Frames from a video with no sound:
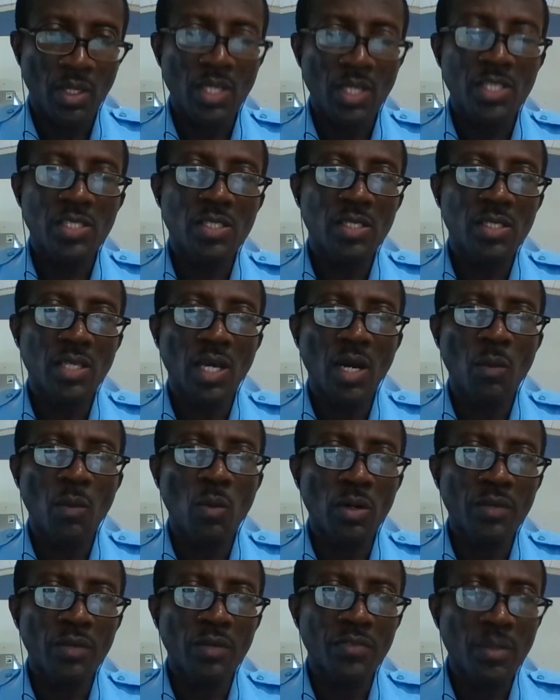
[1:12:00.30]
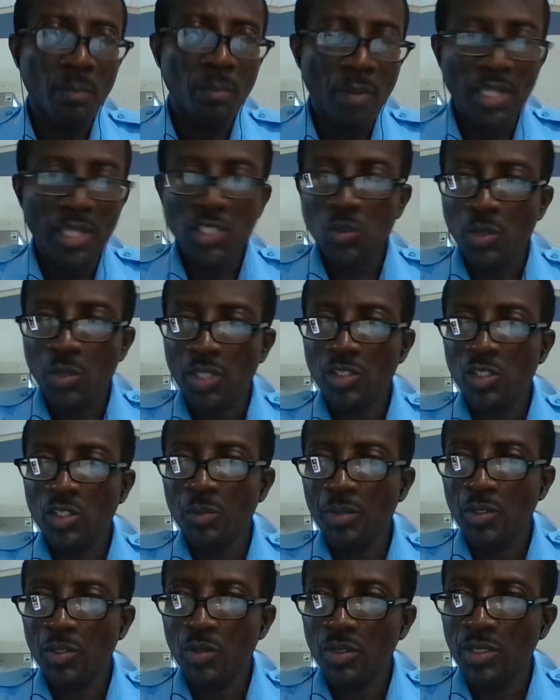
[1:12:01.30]
is, and one of the best ways to
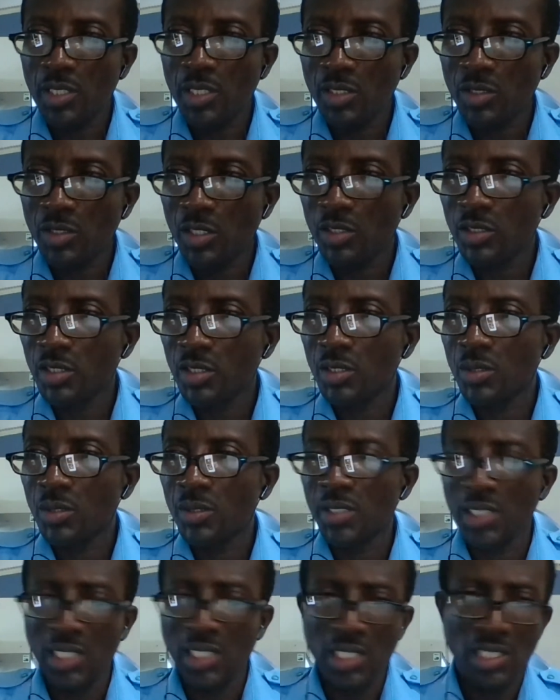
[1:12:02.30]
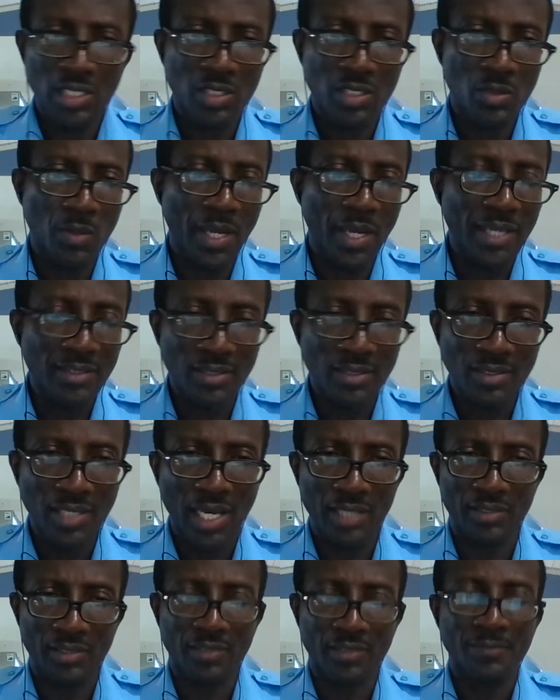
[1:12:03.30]
produce testosterone is to
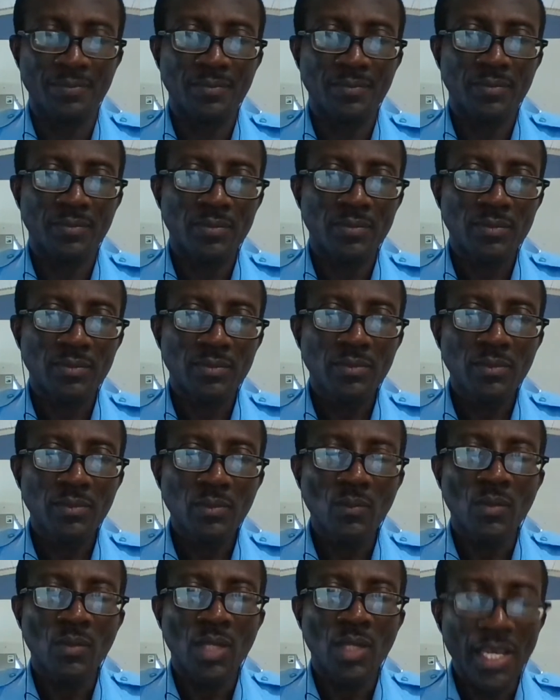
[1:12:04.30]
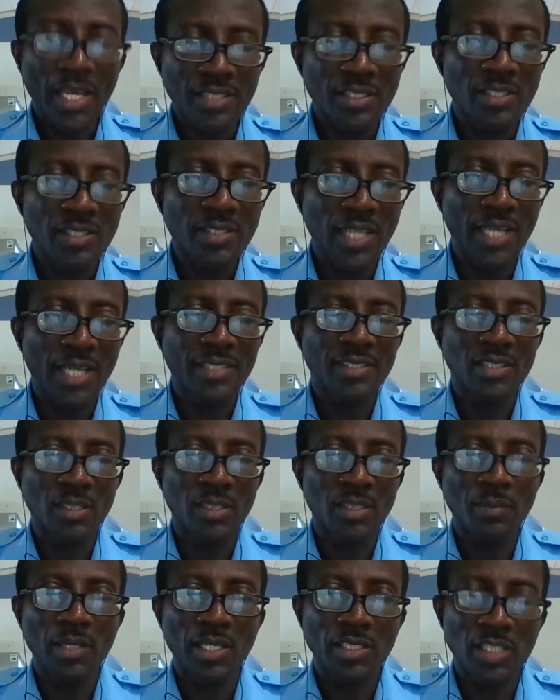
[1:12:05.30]
exercise. Exercise
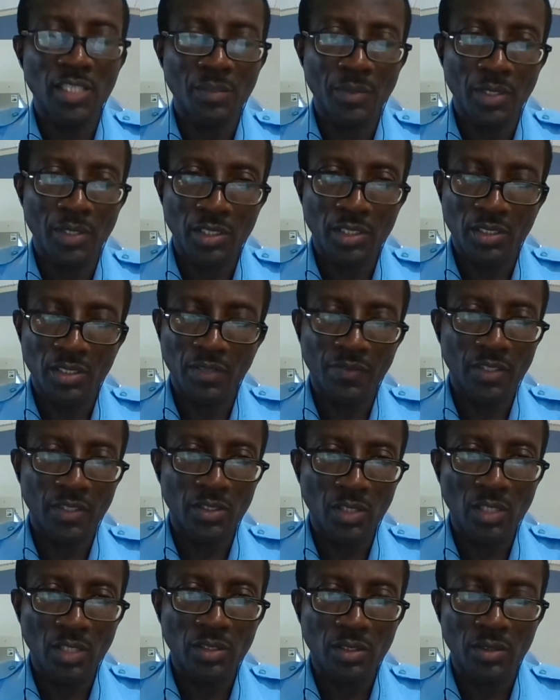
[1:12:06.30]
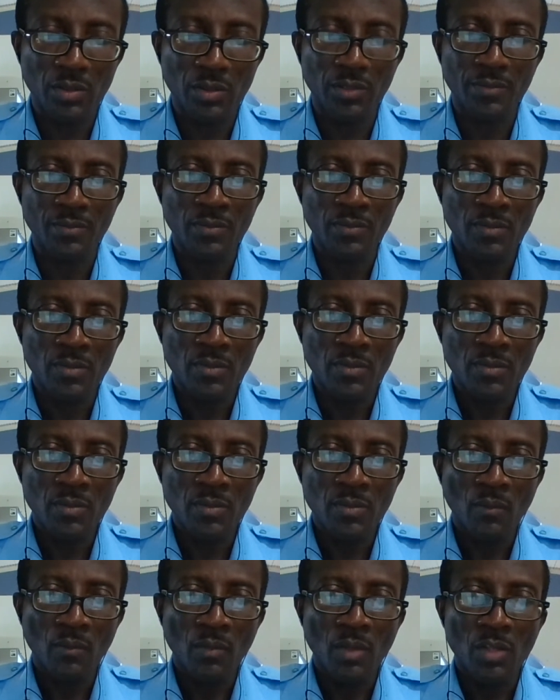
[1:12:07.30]
stimulates the production of testosterone.
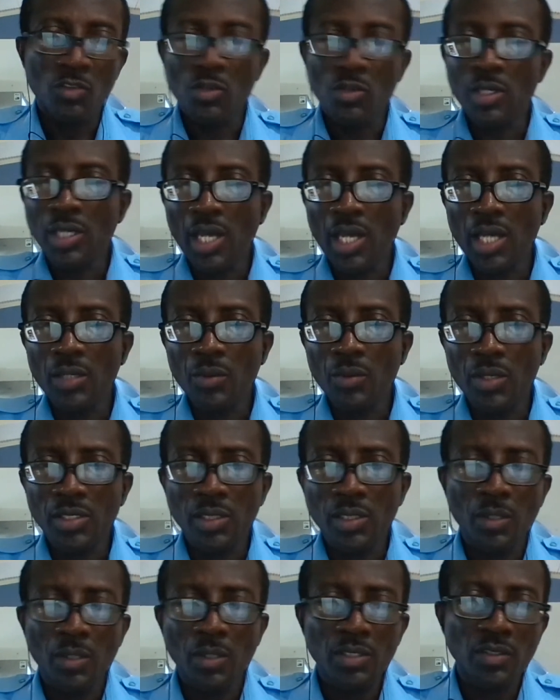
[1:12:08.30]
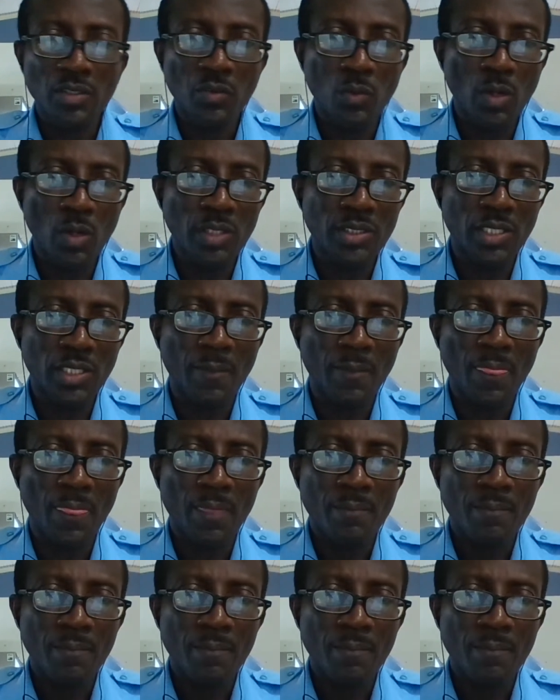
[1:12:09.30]
Drink adequate amounts of water.